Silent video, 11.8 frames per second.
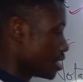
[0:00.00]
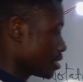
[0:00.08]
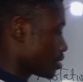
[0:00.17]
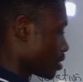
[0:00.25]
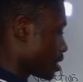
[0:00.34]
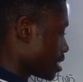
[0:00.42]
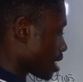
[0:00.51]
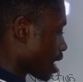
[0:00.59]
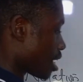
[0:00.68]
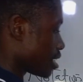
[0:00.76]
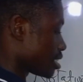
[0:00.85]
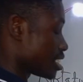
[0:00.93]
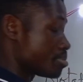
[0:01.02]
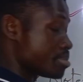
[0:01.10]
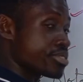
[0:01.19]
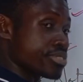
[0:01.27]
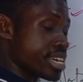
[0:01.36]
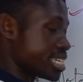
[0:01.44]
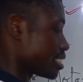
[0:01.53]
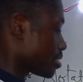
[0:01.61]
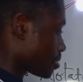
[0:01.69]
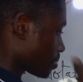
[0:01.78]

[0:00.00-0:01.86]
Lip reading: So this is how it is being read.